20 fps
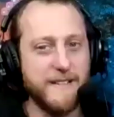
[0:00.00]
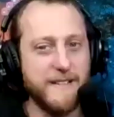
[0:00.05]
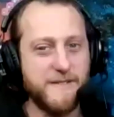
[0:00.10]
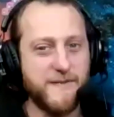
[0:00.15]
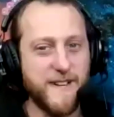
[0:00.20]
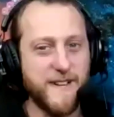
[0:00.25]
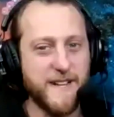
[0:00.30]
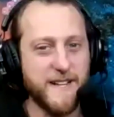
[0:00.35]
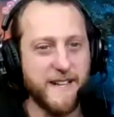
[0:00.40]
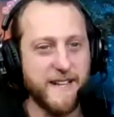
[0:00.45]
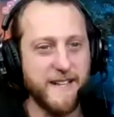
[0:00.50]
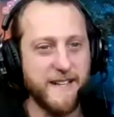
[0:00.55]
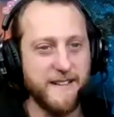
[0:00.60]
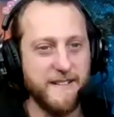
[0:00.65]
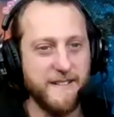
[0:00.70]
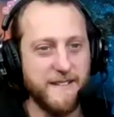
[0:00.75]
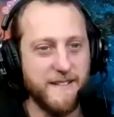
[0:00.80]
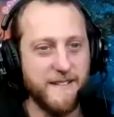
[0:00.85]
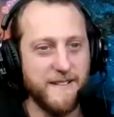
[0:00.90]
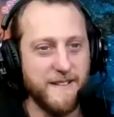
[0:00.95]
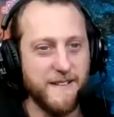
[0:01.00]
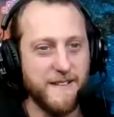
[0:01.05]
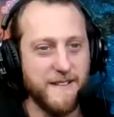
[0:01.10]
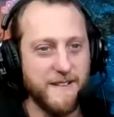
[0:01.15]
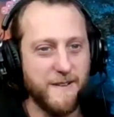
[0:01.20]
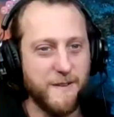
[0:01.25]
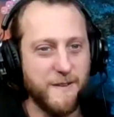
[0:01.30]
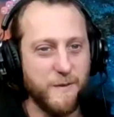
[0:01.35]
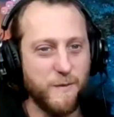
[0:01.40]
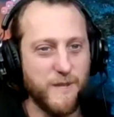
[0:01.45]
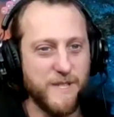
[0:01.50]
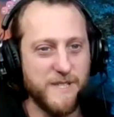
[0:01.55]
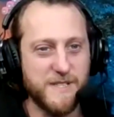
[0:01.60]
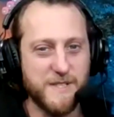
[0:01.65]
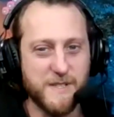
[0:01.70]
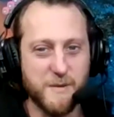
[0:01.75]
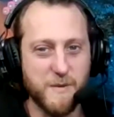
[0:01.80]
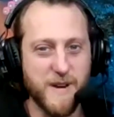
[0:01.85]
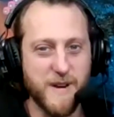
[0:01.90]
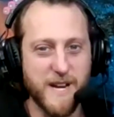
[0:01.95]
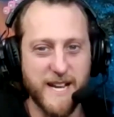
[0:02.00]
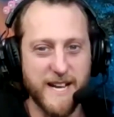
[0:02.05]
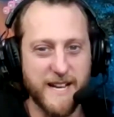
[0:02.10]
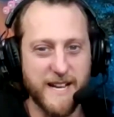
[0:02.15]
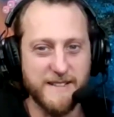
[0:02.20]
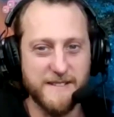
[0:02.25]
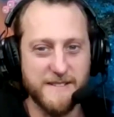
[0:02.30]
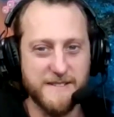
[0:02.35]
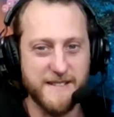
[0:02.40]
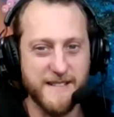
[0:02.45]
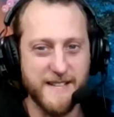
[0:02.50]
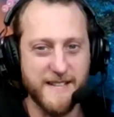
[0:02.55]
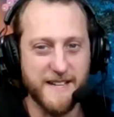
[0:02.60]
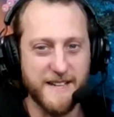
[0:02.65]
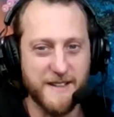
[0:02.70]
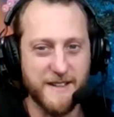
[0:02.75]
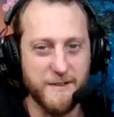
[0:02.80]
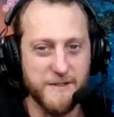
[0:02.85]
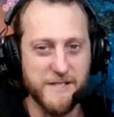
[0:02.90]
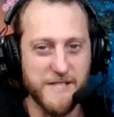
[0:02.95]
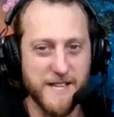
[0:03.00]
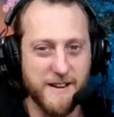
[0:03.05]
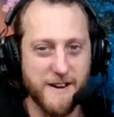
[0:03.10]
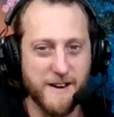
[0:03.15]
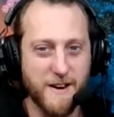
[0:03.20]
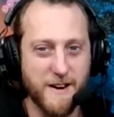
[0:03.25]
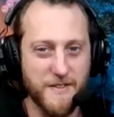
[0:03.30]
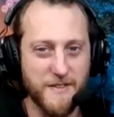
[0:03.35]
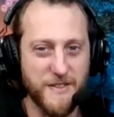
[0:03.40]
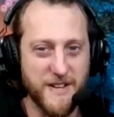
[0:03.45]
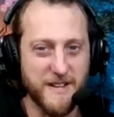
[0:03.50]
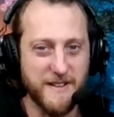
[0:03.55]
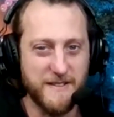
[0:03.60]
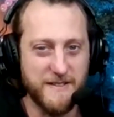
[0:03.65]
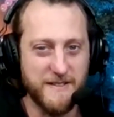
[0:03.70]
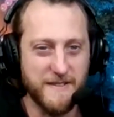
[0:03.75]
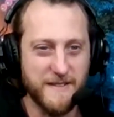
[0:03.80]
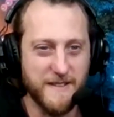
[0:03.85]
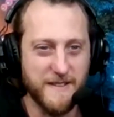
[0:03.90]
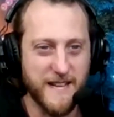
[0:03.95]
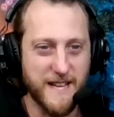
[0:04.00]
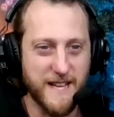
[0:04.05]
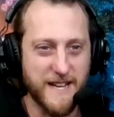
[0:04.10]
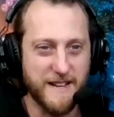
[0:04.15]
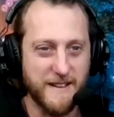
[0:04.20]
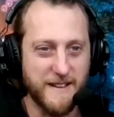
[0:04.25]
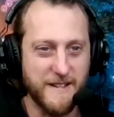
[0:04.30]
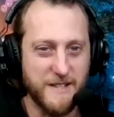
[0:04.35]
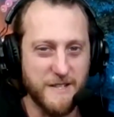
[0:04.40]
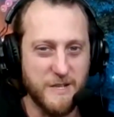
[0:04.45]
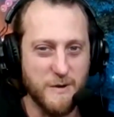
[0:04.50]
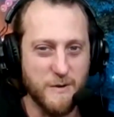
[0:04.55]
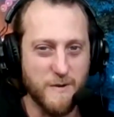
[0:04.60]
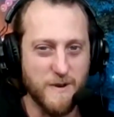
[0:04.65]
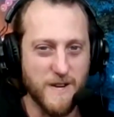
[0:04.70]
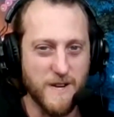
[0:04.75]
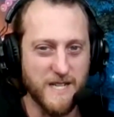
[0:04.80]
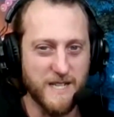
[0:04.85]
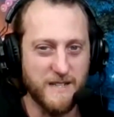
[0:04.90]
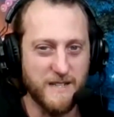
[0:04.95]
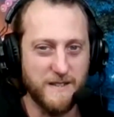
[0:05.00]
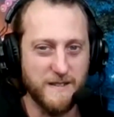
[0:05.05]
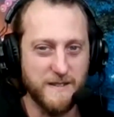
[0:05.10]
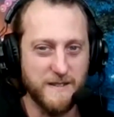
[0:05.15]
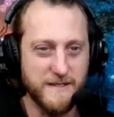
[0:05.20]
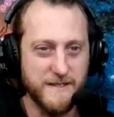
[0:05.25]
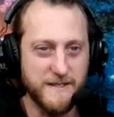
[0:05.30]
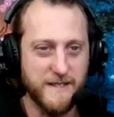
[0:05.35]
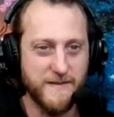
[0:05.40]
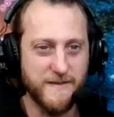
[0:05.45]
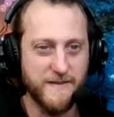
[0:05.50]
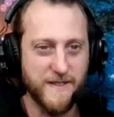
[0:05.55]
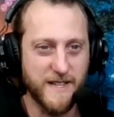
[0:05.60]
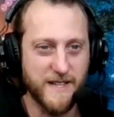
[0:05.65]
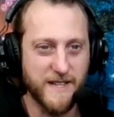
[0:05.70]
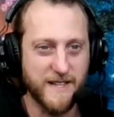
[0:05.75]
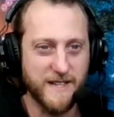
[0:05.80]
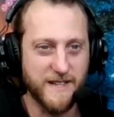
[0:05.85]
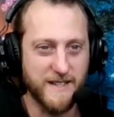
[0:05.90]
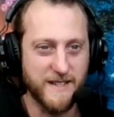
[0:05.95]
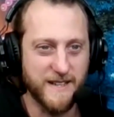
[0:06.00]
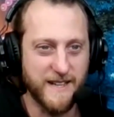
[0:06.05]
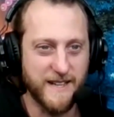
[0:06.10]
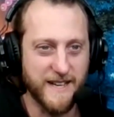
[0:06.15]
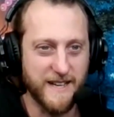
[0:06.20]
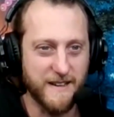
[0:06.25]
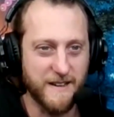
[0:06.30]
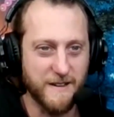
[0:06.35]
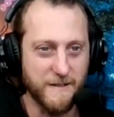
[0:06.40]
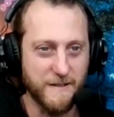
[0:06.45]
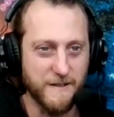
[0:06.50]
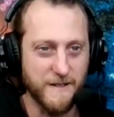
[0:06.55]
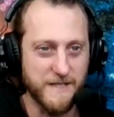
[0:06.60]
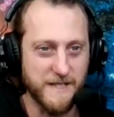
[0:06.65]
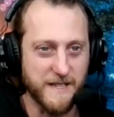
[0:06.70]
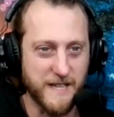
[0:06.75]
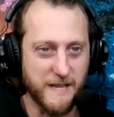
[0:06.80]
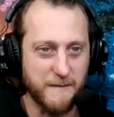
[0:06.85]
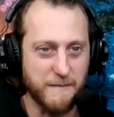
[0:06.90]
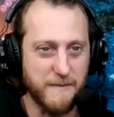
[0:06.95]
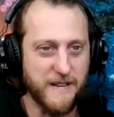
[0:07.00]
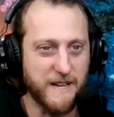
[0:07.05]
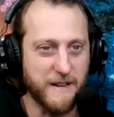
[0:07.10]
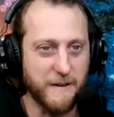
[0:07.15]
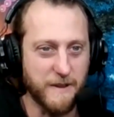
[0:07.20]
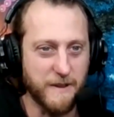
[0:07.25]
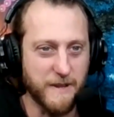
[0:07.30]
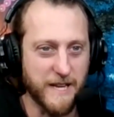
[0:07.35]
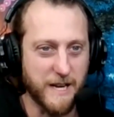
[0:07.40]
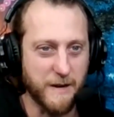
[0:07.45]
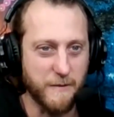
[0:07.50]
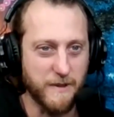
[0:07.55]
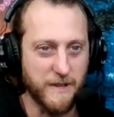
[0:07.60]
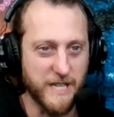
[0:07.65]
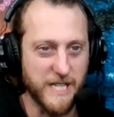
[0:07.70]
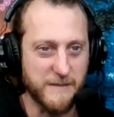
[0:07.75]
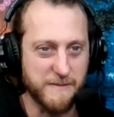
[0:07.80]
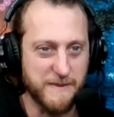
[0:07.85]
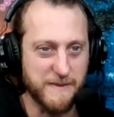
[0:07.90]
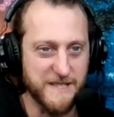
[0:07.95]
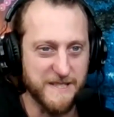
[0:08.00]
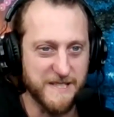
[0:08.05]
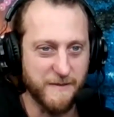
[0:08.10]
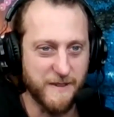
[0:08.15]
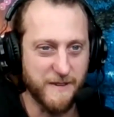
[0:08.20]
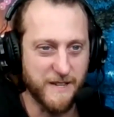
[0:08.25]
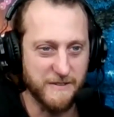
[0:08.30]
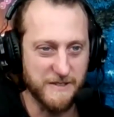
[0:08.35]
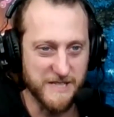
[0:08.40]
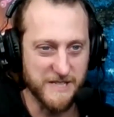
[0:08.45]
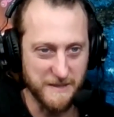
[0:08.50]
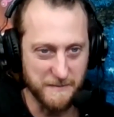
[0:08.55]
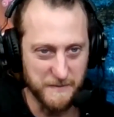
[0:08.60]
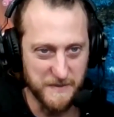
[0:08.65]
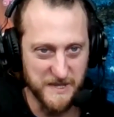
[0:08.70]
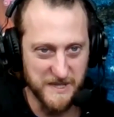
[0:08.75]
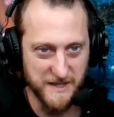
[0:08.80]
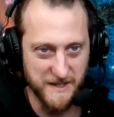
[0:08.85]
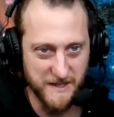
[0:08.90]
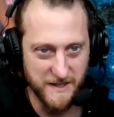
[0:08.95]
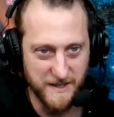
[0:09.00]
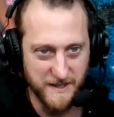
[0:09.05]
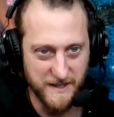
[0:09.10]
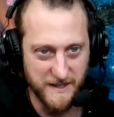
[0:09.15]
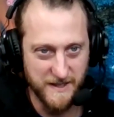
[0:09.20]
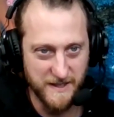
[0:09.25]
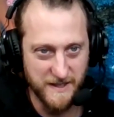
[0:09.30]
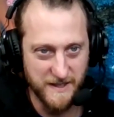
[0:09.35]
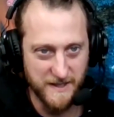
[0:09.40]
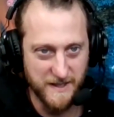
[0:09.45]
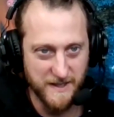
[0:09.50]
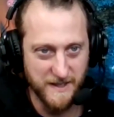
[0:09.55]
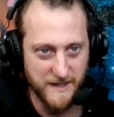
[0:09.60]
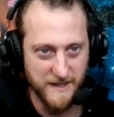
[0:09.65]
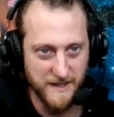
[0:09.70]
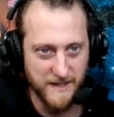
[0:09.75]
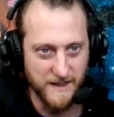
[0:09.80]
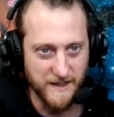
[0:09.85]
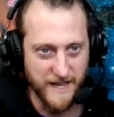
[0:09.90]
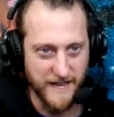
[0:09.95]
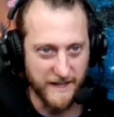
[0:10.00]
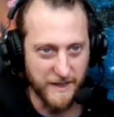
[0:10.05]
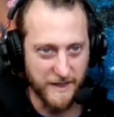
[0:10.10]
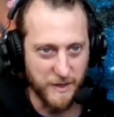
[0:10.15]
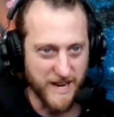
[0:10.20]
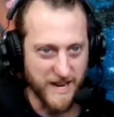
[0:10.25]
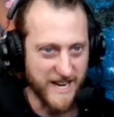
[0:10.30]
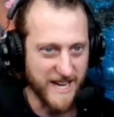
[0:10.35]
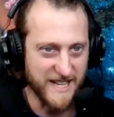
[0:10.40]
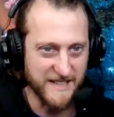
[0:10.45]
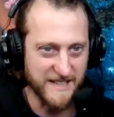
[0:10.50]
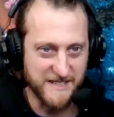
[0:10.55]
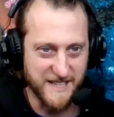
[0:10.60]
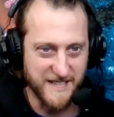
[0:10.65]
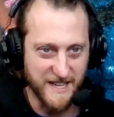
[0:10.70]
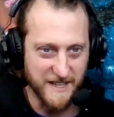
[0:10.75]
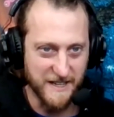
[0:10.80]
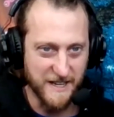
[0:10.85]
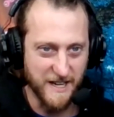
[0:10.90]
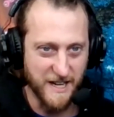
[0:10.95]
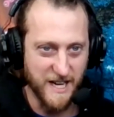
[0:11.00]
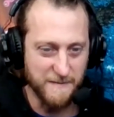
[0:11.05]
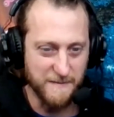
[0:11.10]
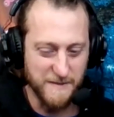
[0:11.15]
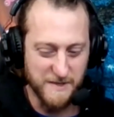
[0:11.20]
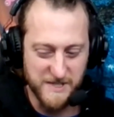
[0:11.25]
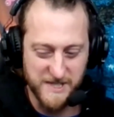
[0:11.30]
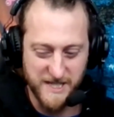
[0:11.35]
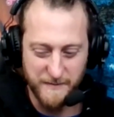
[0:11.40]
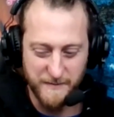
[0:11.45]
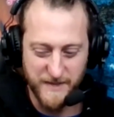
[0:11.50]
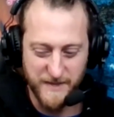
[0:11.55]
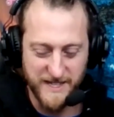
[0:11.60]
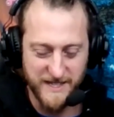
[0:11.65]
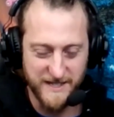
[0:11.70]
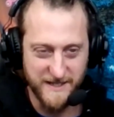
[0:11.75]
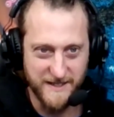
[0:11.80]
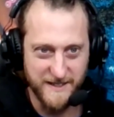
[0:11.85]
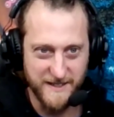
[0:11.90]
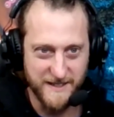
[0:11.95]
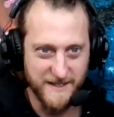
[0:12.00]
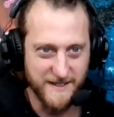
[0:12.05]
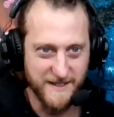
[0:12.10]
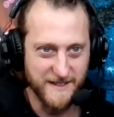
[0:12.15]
it check is fucking was threadheads like there was that a hard thing like URL to fucking get, or was it going to be like a really expensive one or something, like threadheads.com or something?